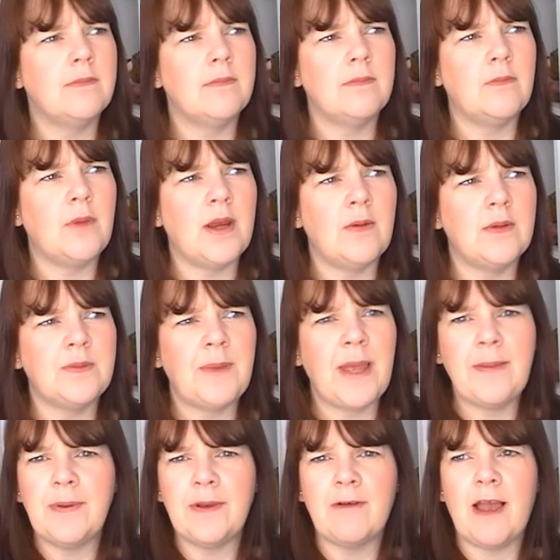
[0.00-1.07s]
When I was
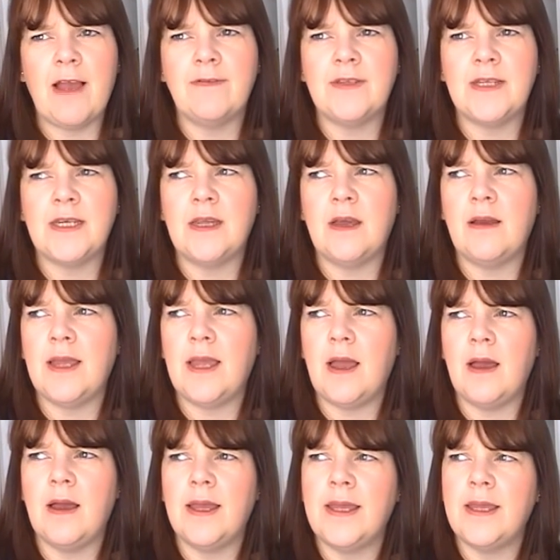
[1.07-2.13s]
paper crafting,
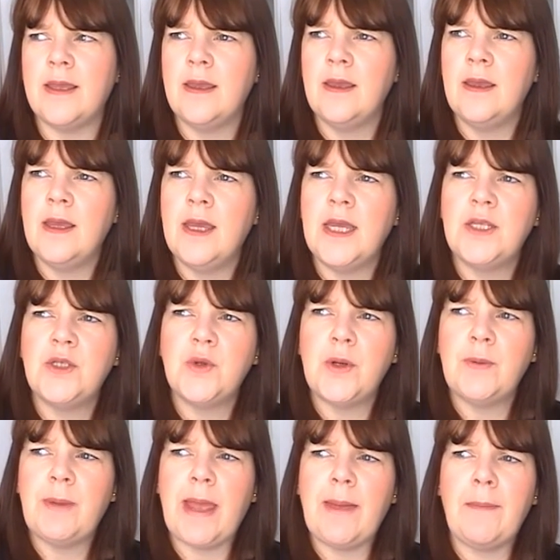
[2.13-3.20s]
I
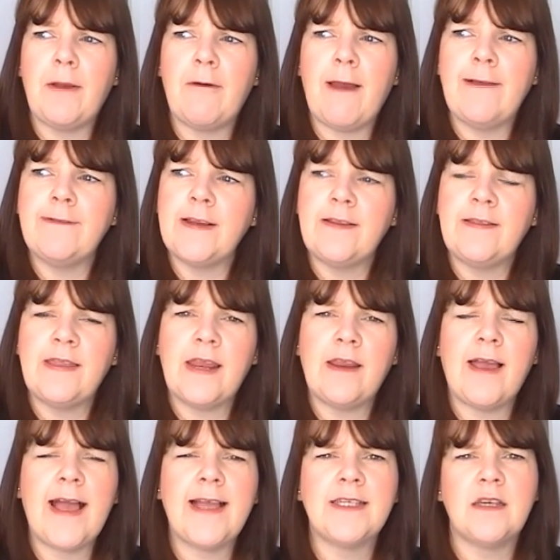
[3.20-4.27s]
enjoyed paper crafting, and then I
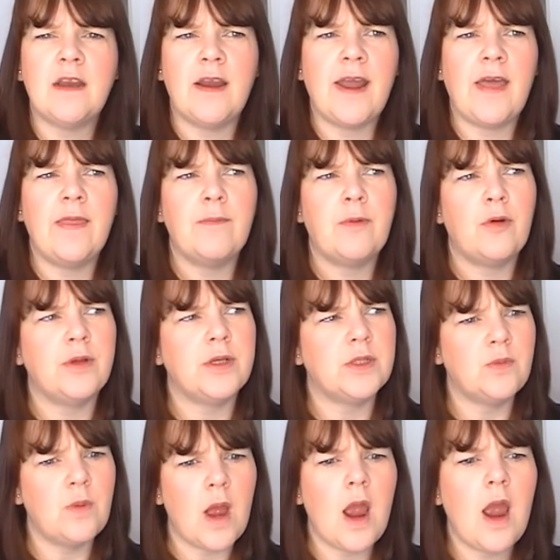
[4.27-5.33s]
had to learn how the products
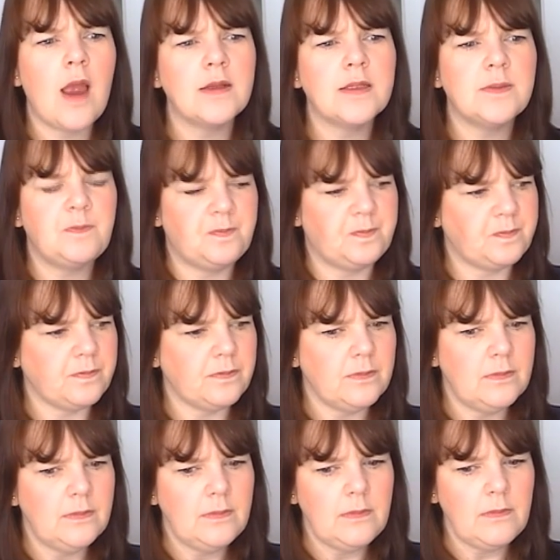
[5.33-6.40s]
worked.
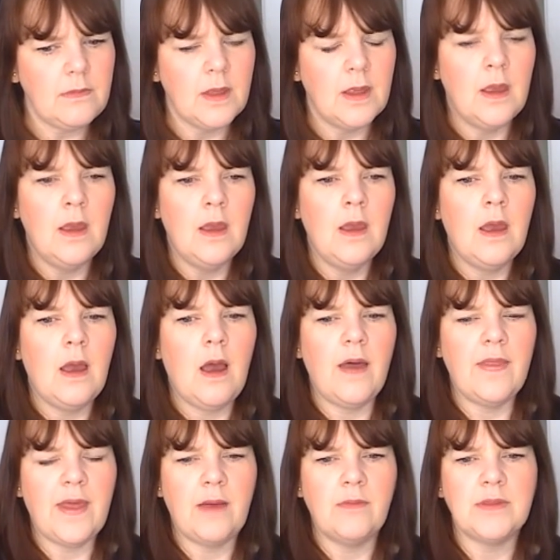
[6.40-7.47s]
I
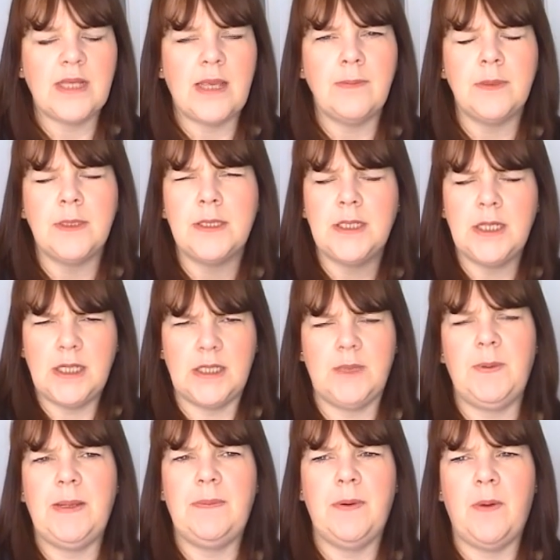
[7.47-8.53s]
then was able to teach
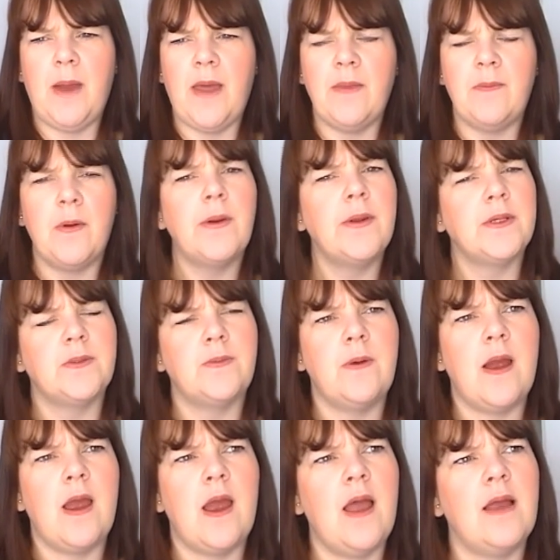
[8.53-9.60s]
people how the products
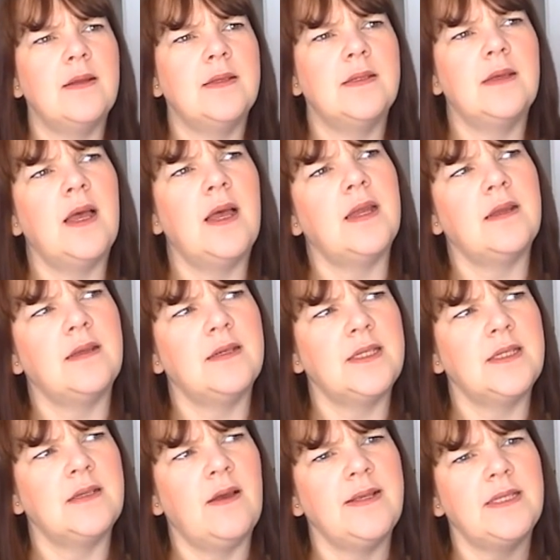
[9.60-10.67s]
worked, and I
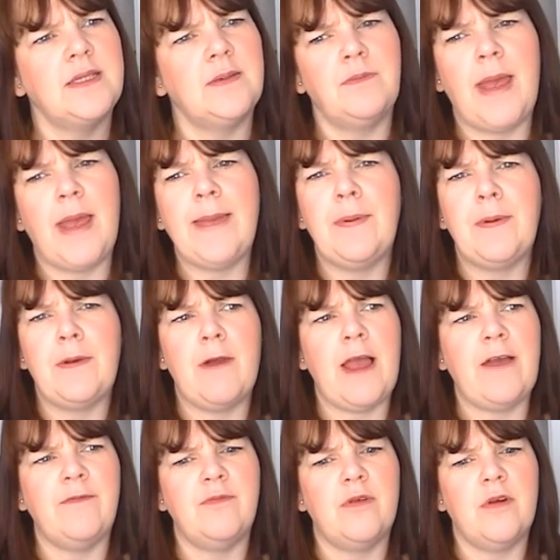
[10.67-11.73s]
designed some paper
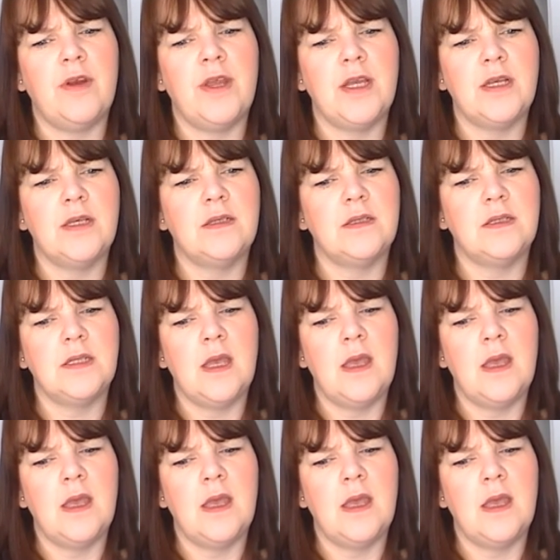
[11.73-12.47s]
craft products